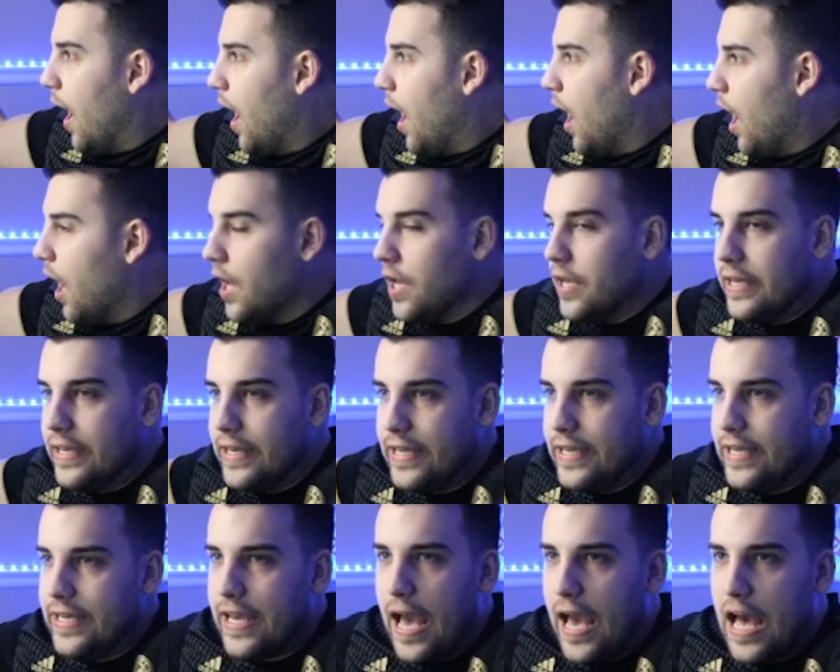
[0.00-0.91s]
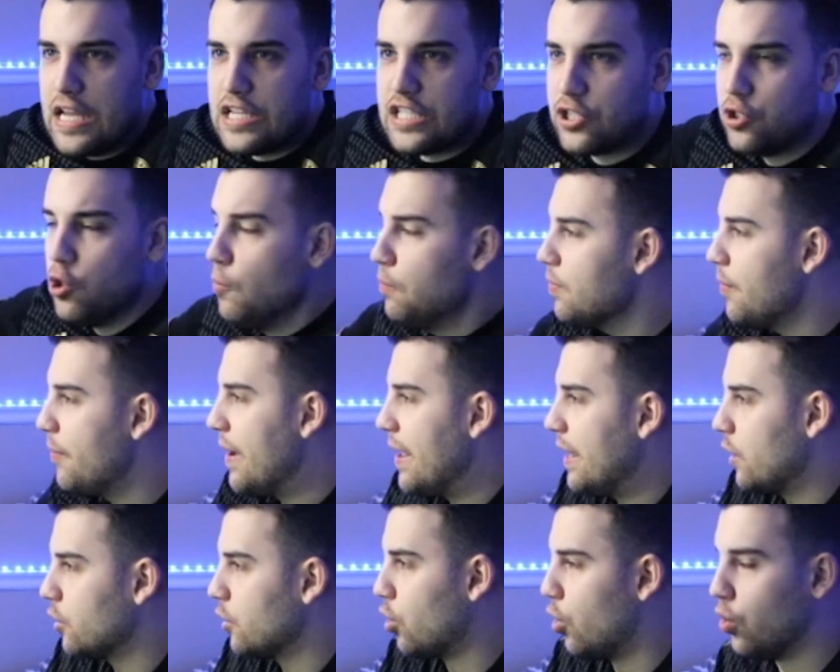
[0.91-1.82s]
He has Superman in
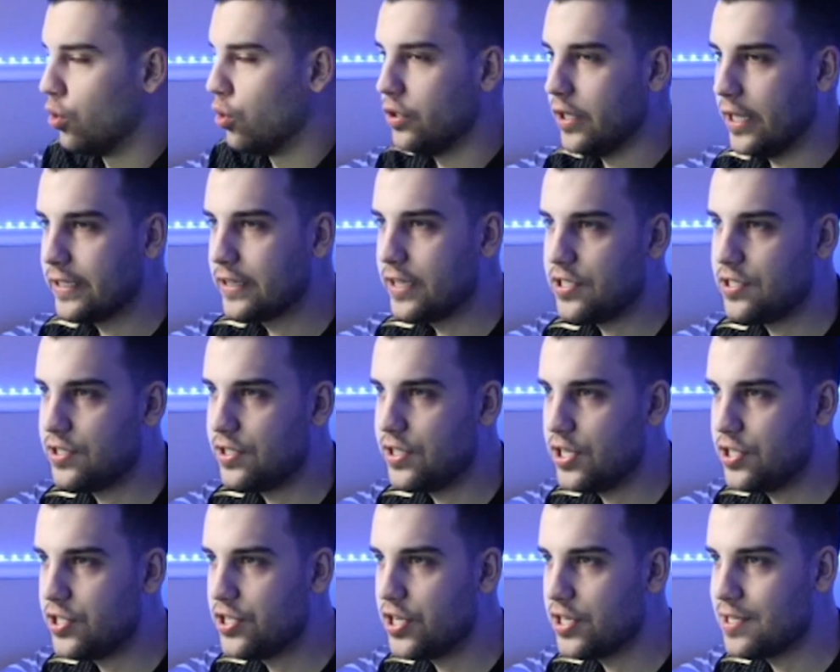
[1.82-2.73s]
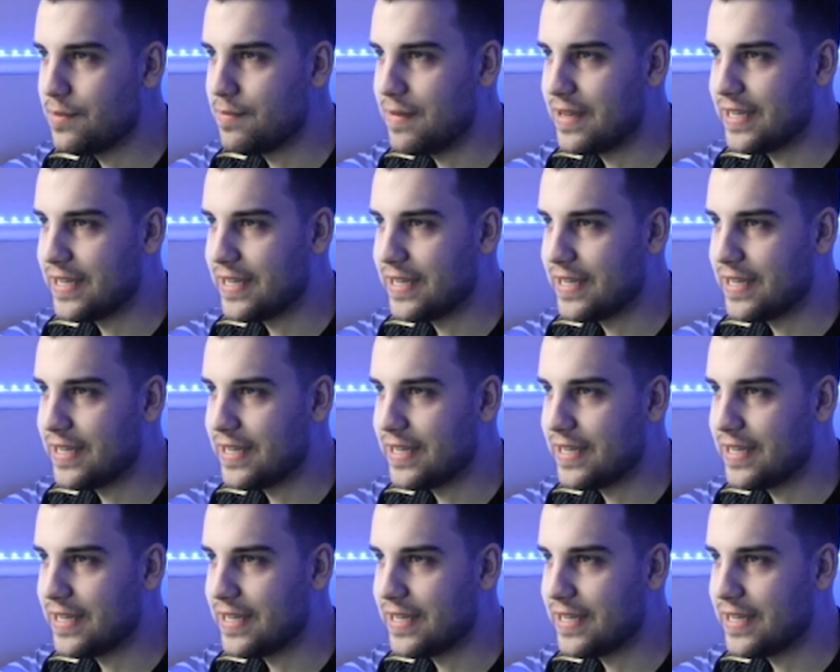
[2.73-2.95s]
goal. Like, this this doesn't make any